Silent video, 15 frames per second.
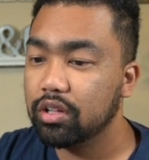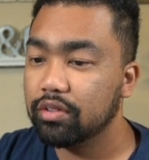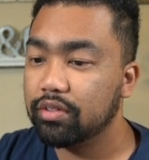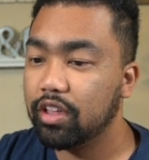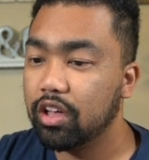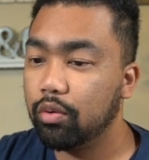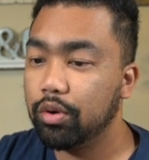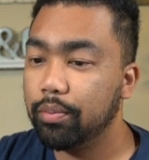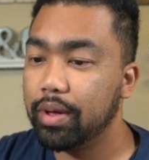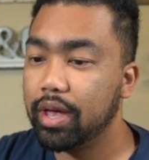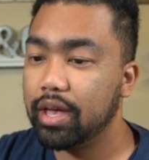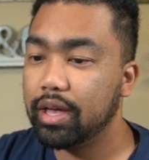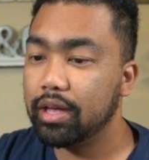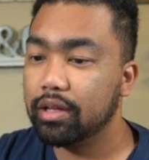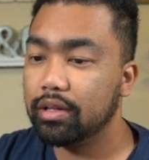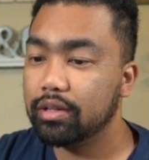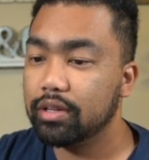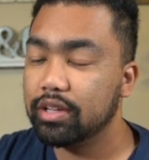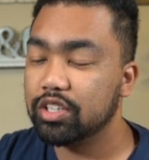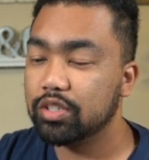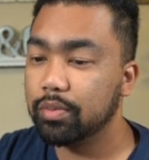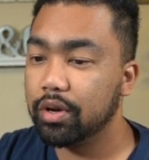that we pay
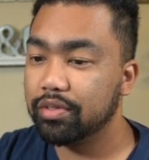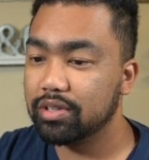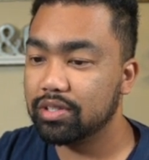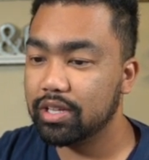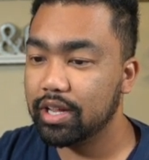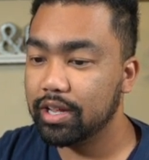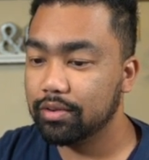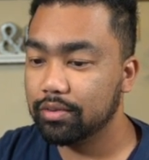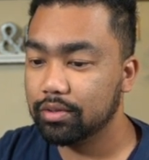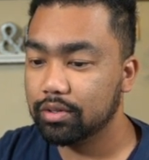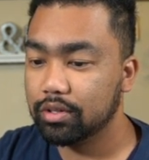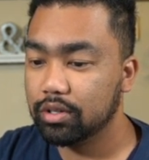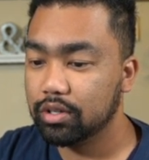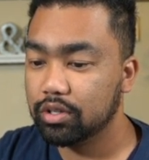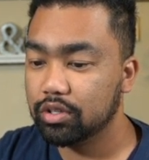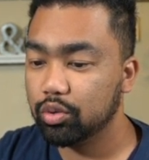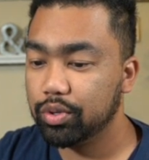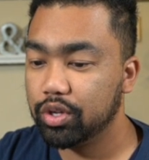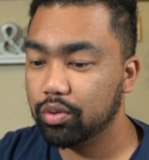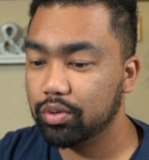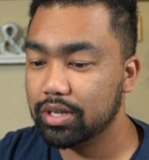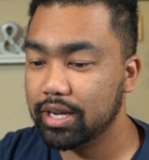each month instead. So we
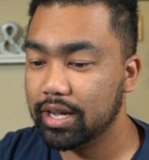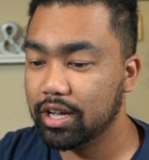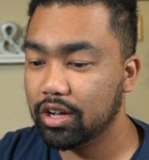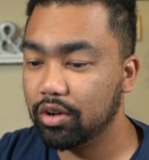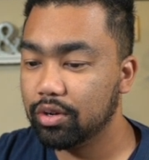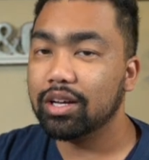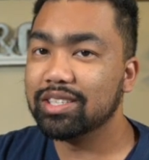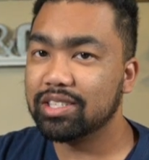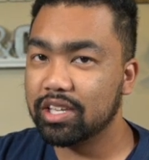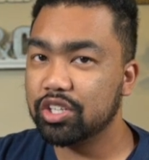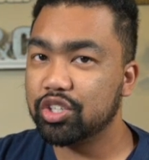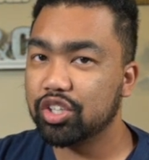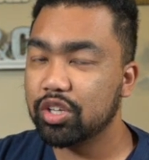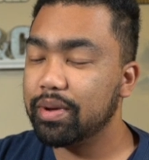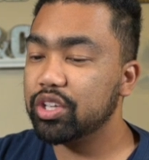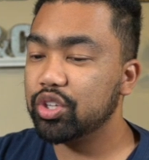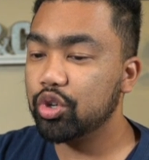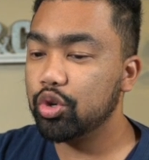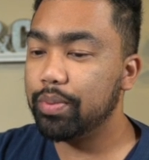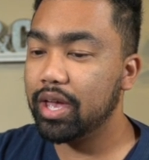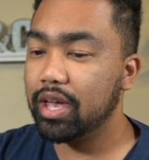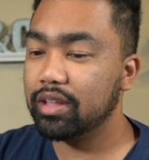go down. Essentially, by
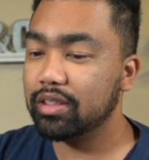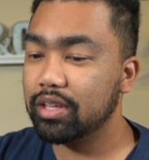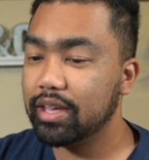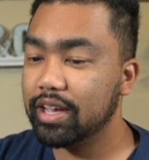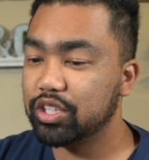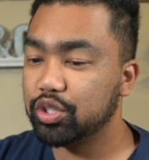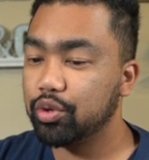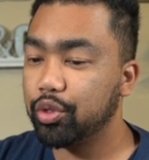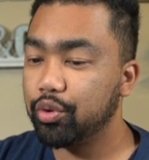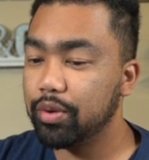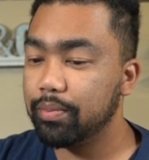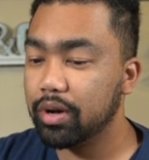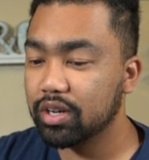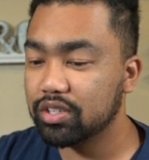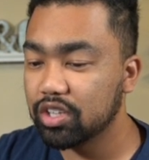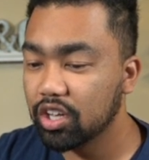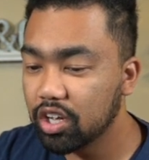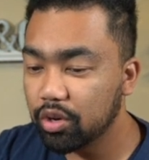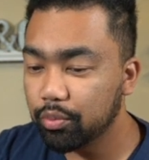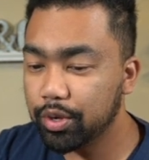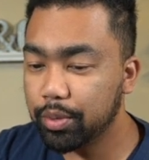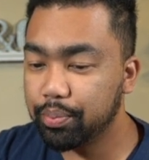you paying the extra $3,
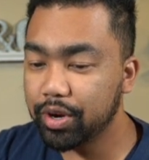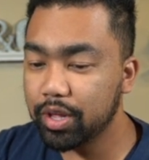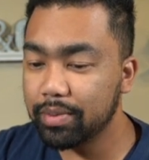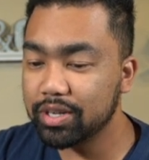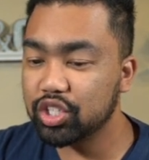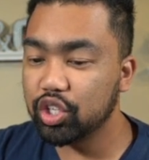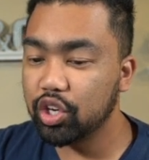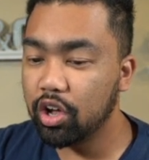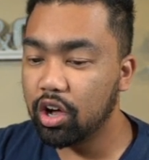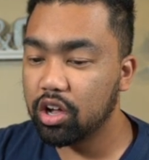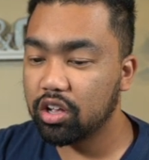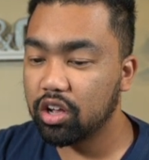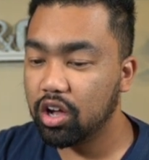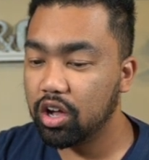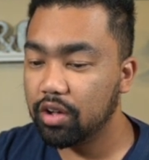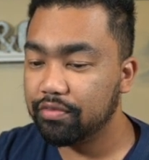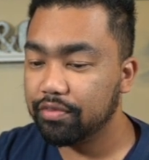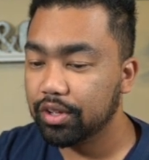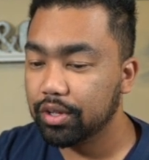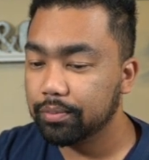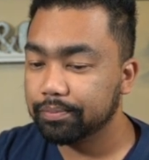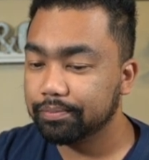we pretty much knock
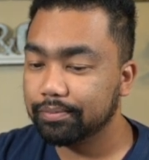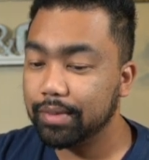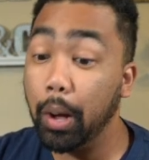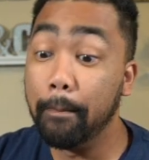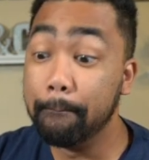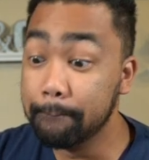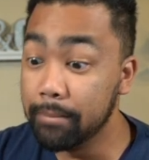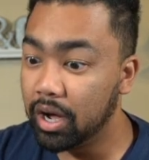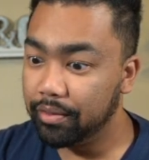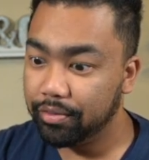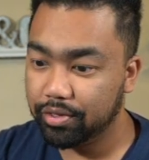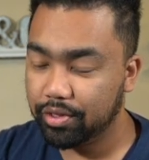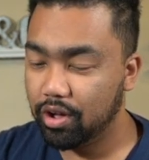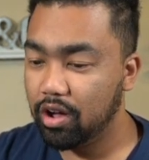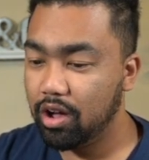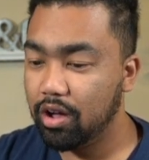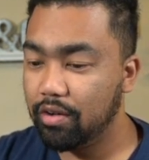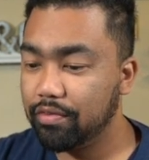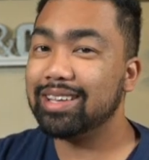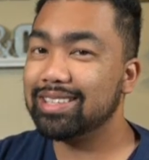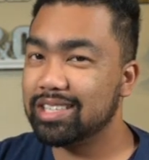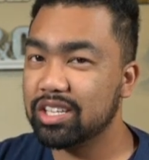off a month
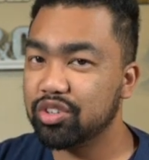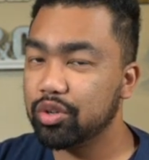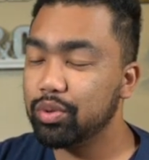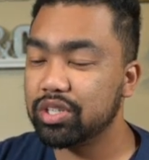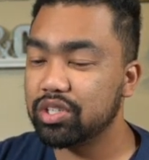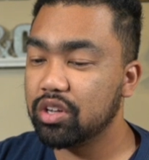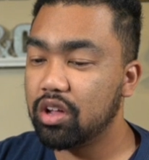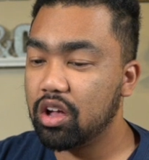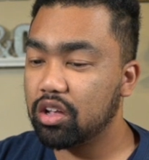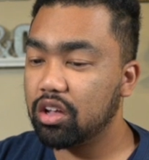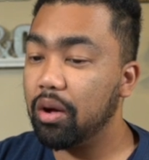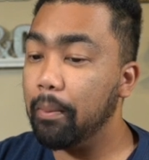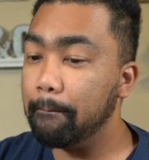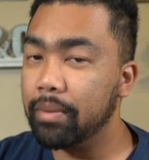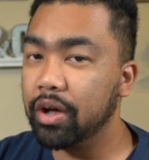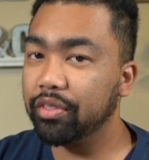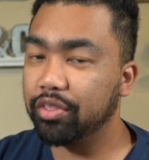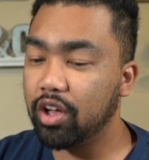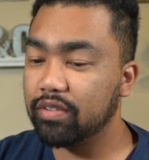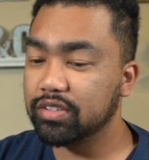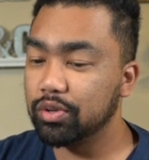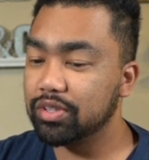off. Essentially, we just knock a month
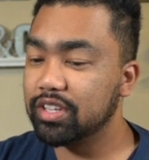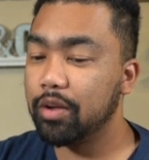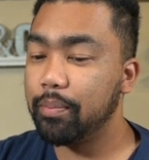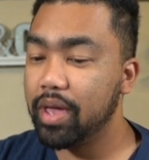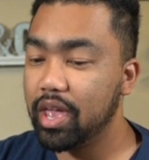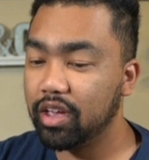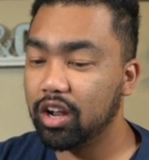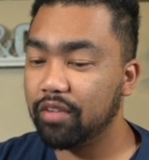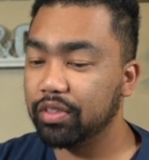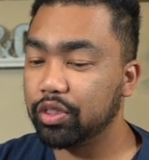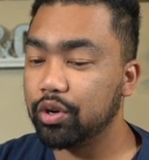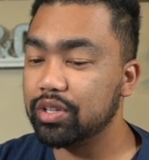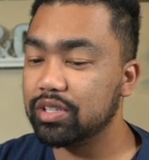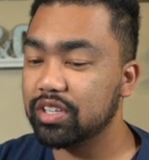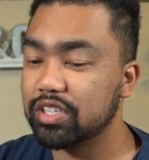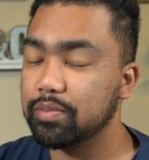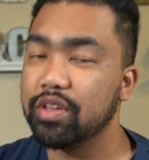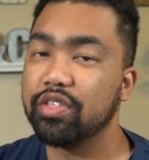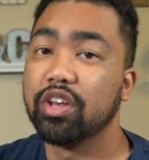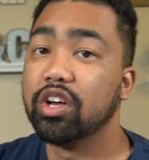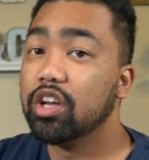off. So instead of paying it off in 36 months,